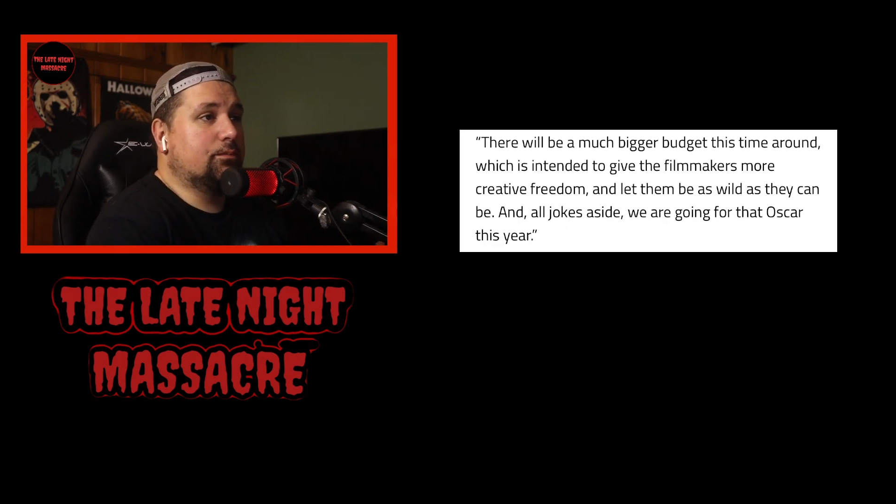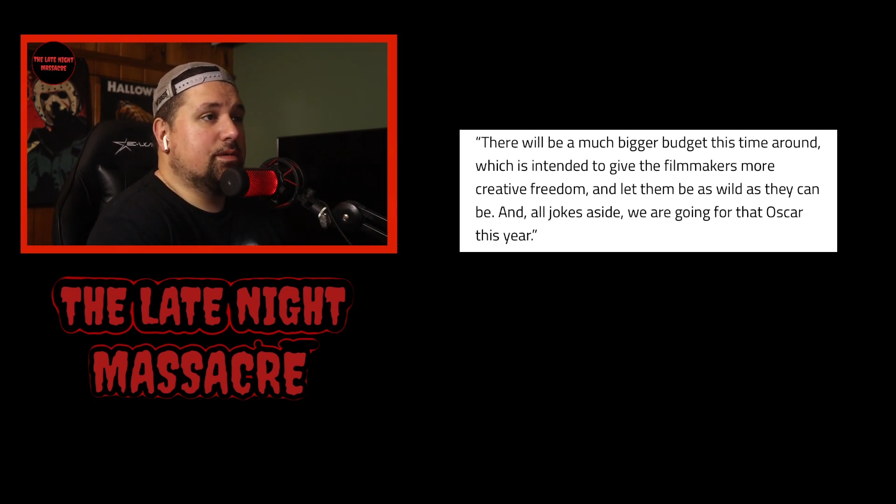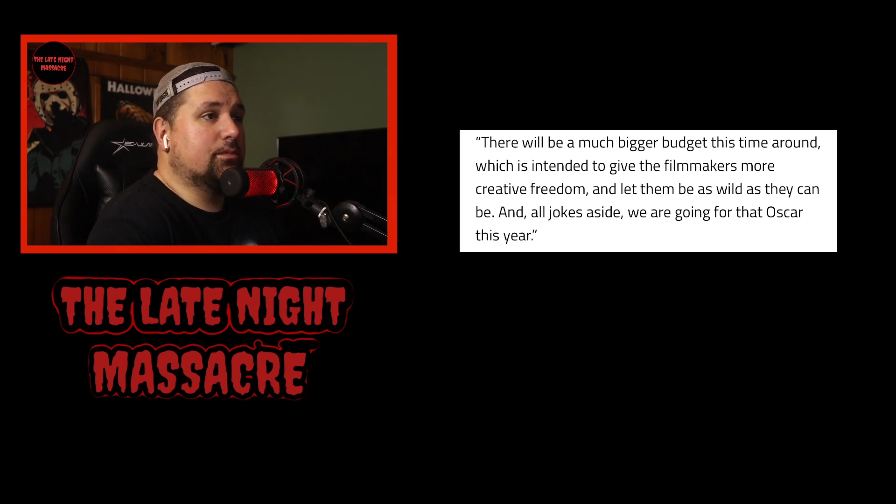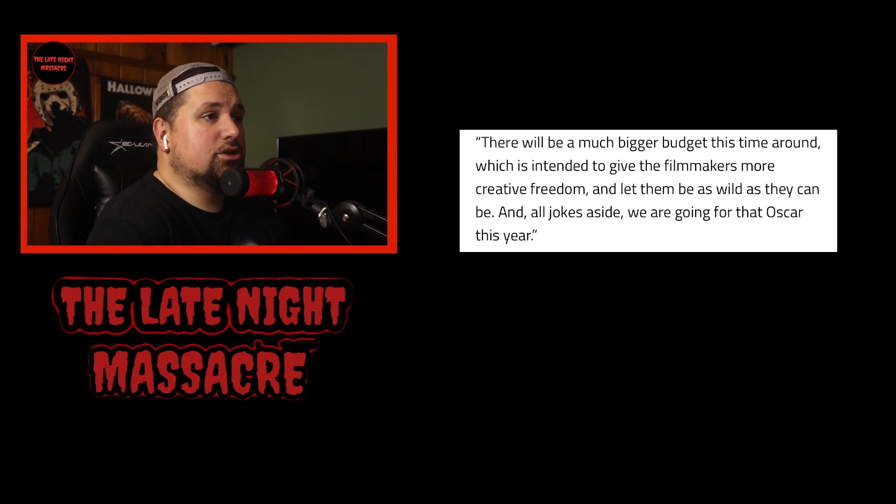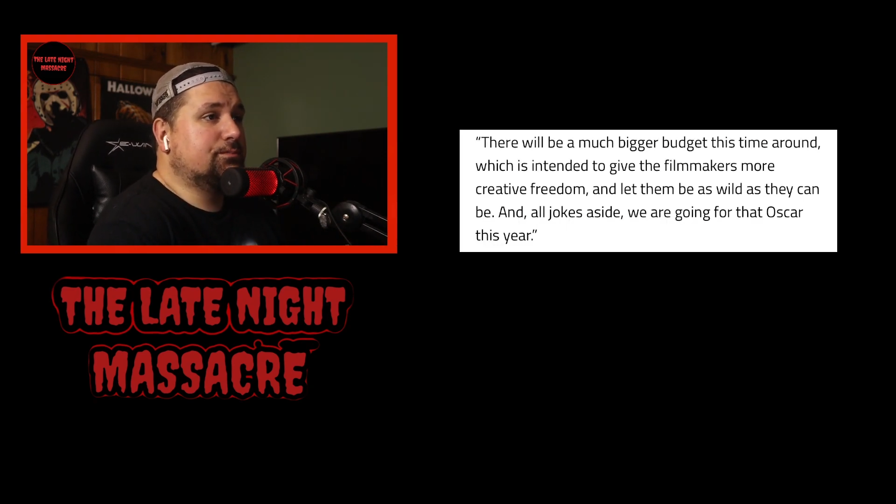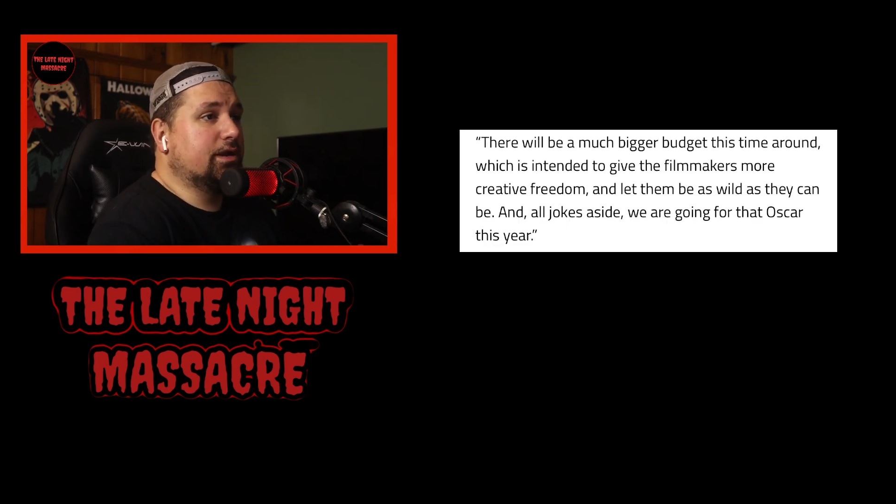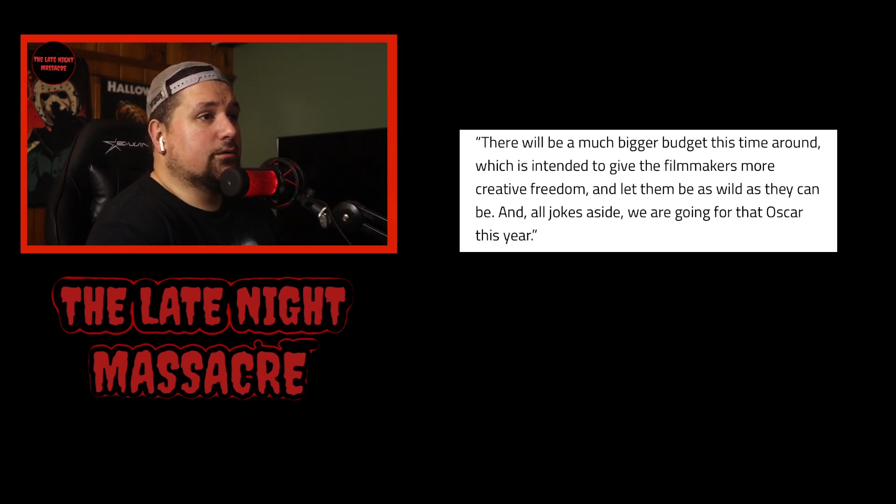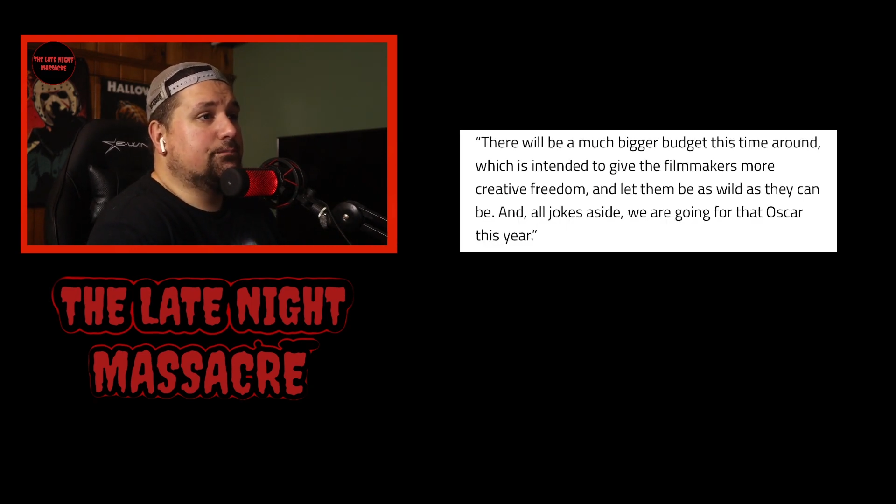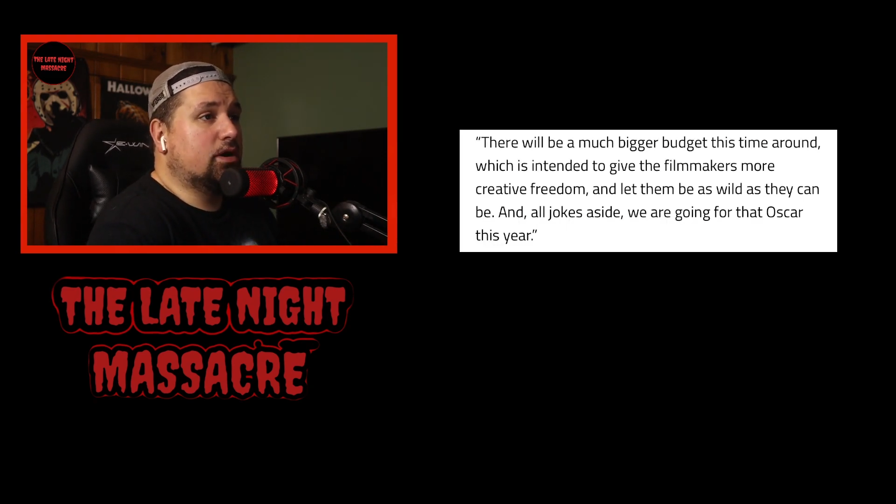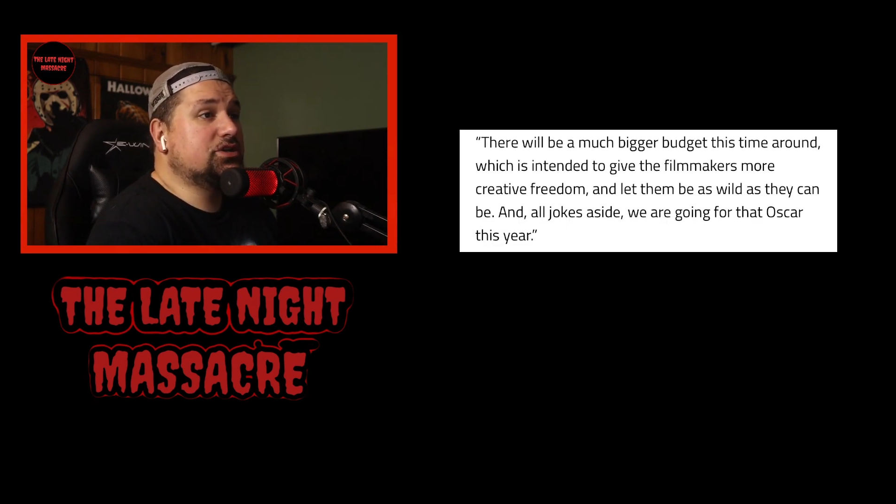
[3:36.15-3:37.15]
be much
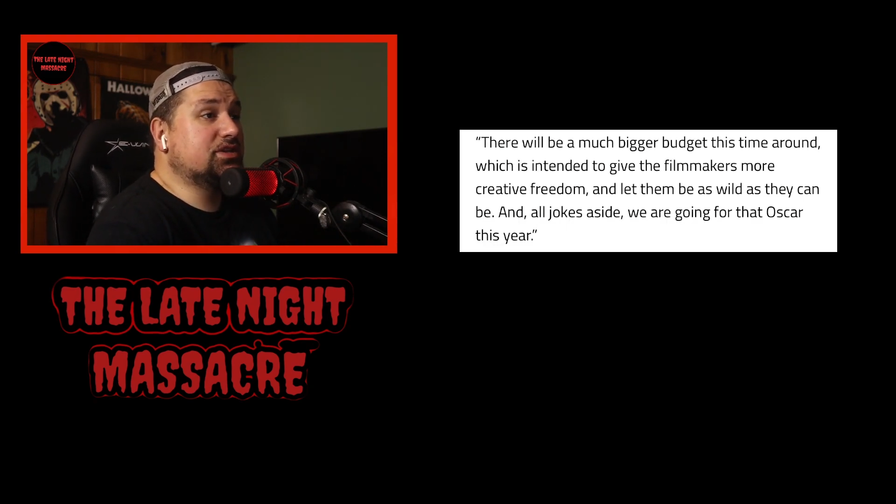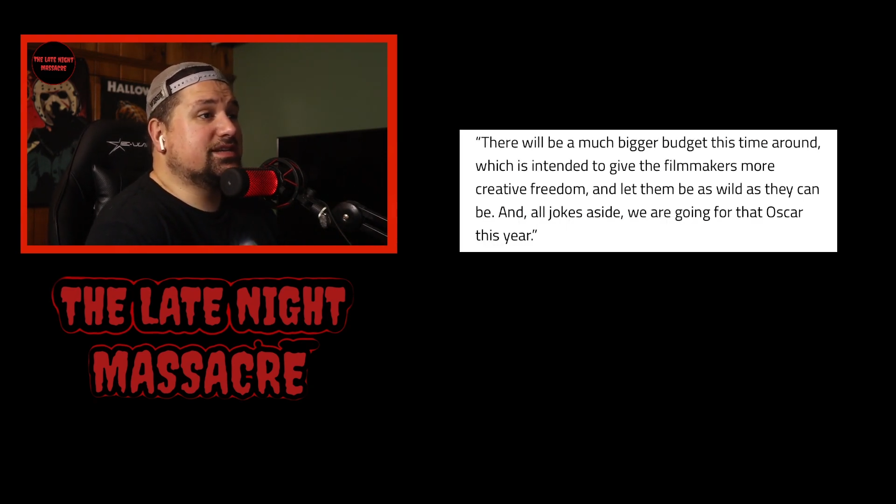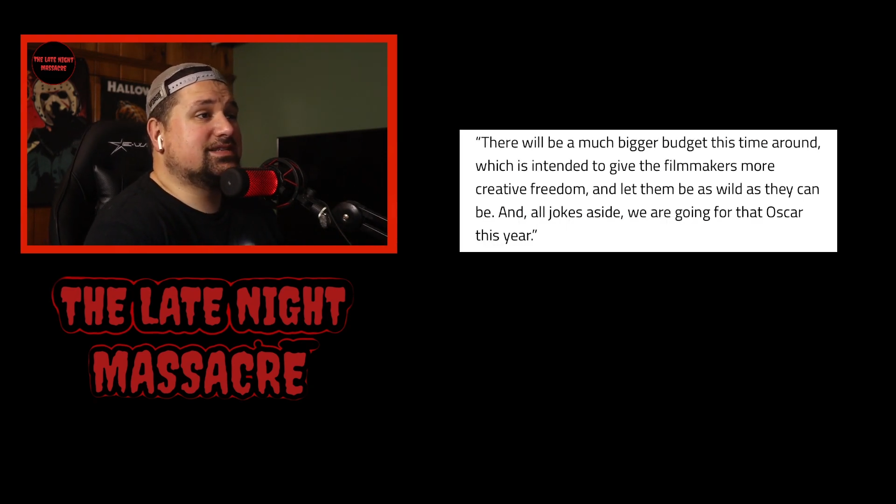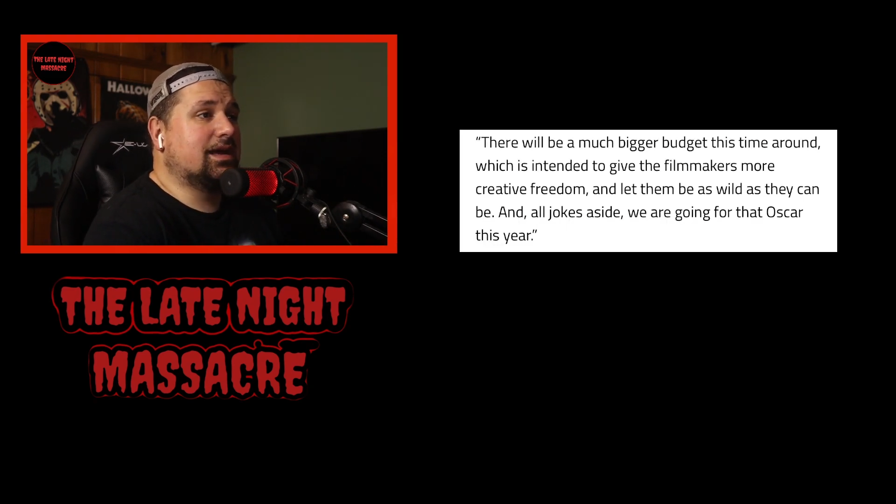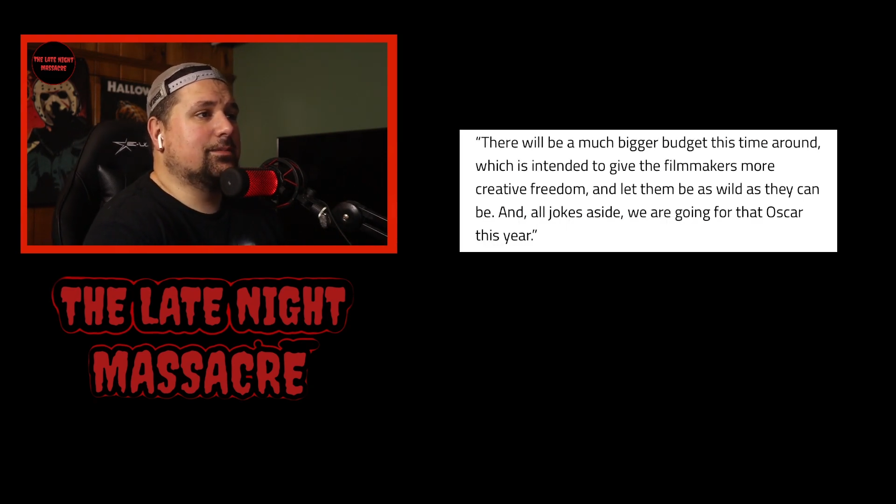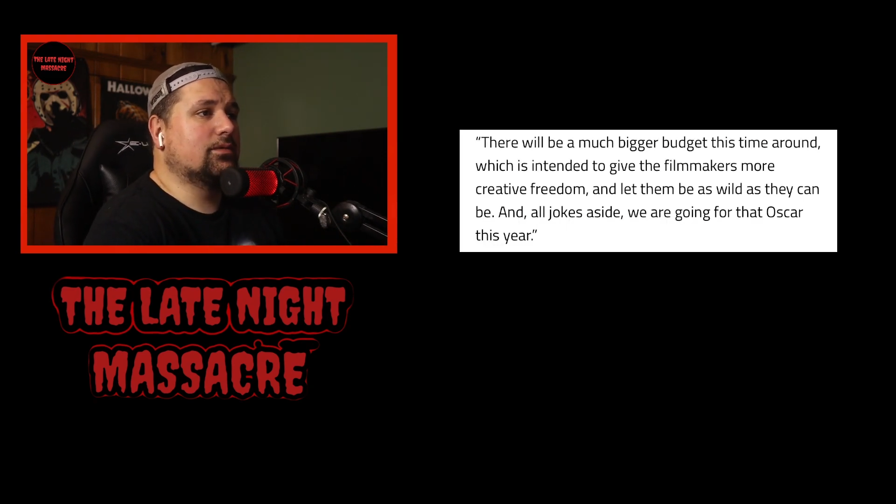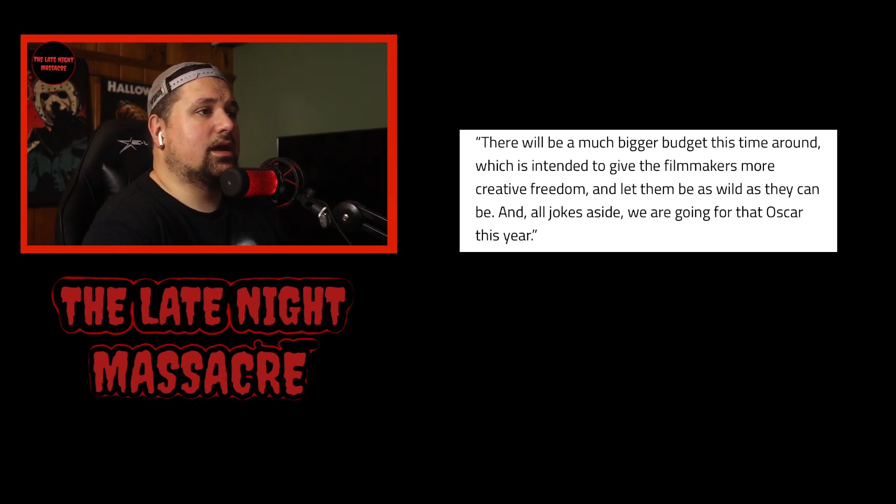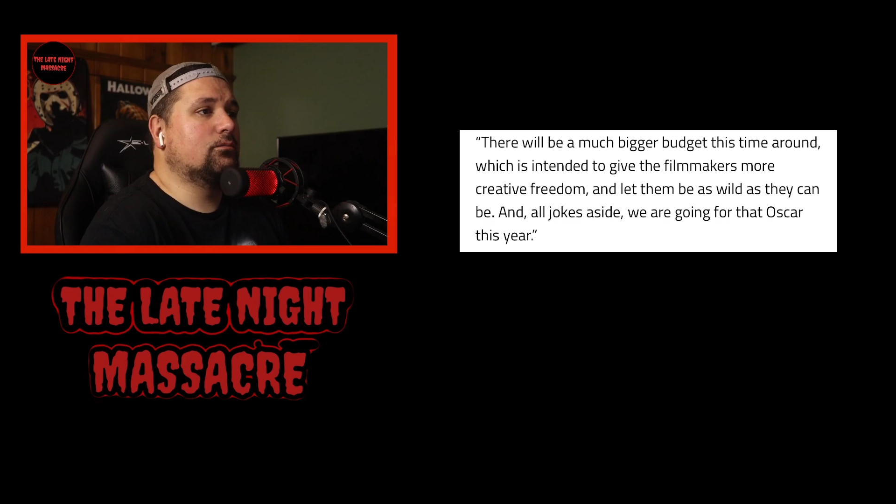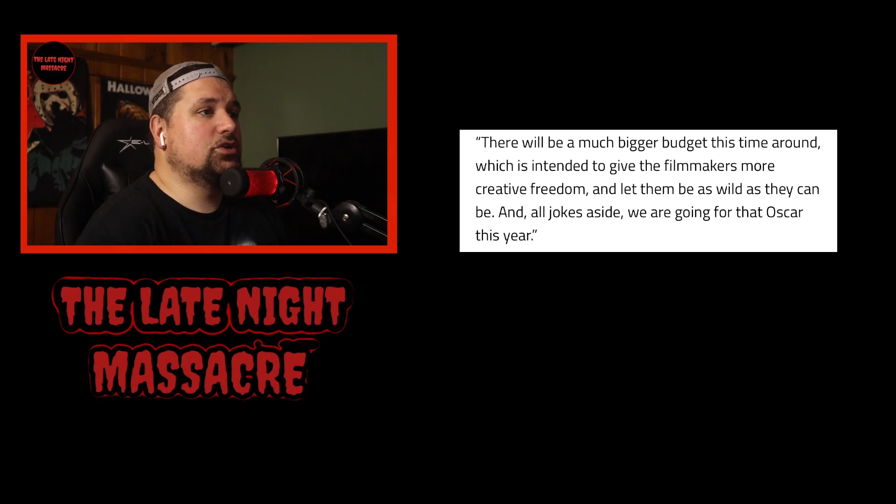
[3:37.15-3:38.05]
bigger budget this time around,